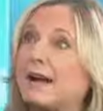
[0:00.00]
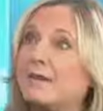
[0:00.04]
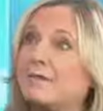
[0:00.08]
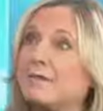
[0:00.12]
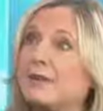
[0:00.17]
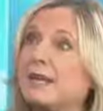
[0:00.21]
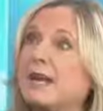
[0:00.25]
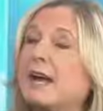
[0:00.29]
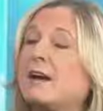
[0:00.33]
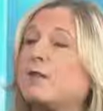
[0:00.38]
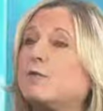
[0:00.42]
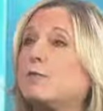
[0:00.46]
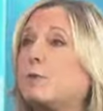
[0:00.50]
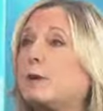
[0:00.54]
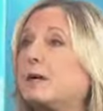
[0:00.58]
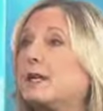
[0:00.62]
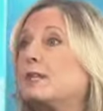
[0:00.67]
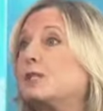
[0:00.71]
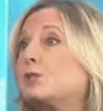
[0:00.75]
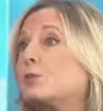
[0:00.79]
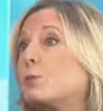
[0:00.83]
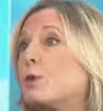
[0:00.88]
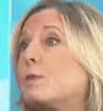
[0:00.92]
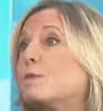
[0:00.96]
IVF,
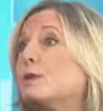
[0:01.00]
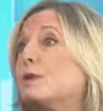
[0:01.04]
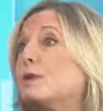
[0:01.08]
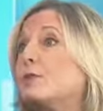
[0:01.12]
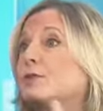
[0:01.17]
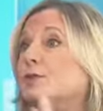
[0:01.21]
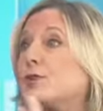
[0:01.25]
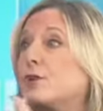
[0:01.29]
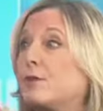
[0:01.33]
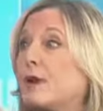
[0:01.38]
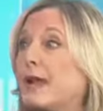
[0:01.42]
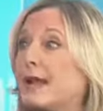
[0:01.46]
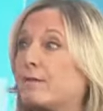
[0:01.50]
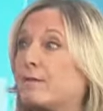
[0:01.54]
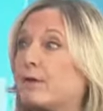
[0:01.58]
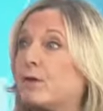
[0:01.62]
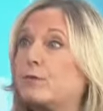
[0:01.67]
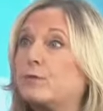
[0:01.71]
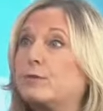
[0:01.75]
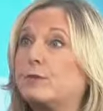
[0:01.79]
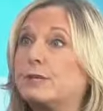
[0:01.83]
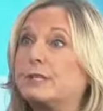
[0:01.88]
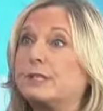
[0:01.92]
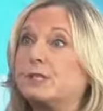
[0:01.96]
but it's women who don't have
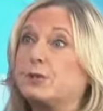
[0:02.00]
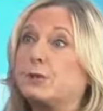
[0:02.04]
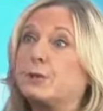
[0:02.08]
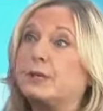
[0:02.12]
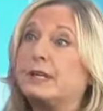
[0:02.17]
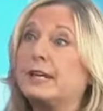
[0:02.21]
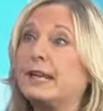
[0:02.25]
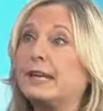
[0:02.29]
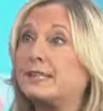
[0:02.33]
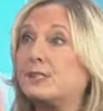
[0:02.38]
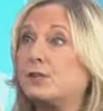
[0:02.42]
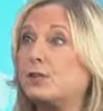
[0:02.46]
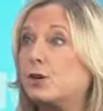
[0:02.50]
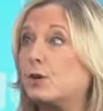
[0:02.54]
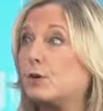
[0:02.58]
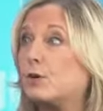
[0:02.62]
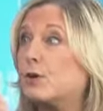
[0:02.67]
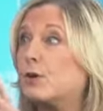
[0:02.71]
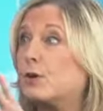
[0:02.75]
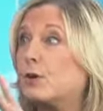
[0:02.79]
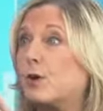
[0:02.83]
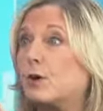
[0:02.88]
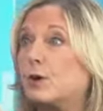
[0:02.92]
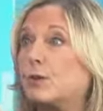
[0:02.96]
ovaries who can get
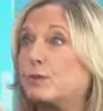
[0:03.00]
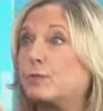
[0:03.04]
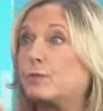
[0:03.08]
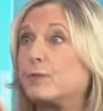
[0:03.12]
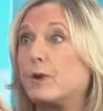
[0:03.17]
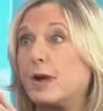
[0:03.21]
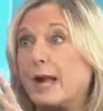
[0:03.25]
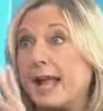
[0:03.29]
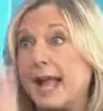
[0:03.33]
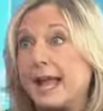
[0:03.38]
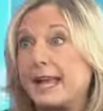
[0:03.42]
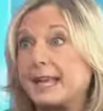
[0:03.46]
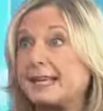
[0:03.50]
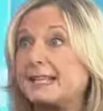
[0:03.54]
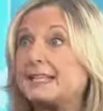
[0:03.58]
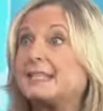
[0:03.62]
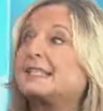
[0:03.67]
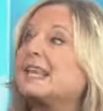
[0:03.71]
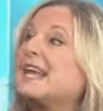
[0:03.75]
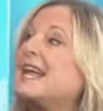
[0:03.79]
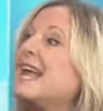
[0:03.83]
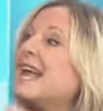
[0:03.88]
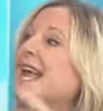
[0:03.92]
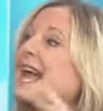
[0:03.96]
donor
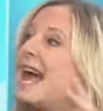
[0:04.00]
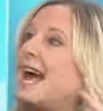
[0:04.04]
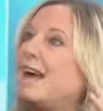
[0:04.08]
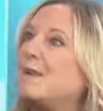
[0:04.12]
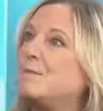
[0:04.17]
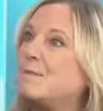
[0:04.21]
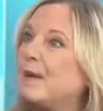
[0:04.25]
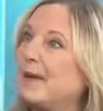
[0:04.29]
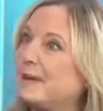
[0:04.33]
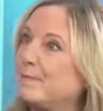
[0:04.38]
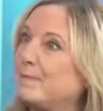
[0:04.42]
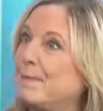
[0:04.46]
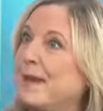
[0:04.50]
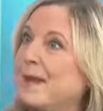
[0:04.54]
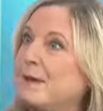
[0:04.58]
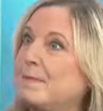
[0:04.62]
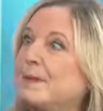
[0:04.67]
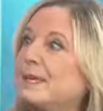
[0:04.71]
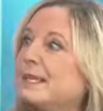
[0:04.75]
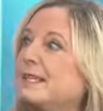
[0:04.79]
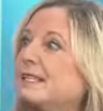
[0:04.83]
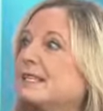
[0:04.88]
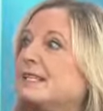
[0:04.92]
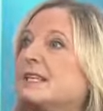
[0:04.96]
eggs and make
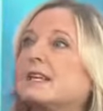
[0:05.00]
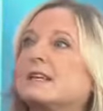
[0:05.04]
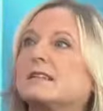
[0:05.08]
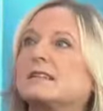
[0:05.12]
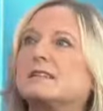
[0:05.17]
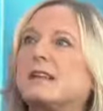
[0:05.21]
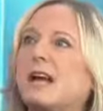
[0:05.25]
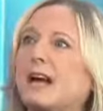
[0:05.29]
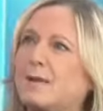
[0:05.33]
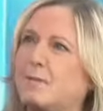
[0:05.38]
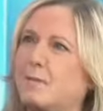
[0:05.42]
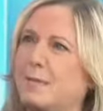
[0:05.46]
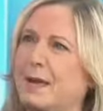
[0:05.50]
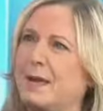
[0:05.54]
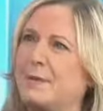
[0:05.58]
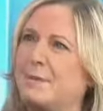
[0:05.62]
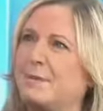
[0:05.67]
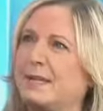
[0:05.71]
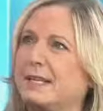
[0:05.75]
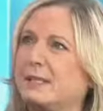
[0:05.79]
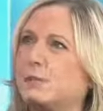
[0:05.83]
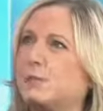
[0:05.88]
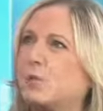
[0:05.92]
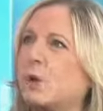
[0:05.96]
babies, live
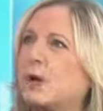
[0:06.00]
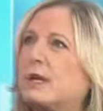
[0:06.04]
babies.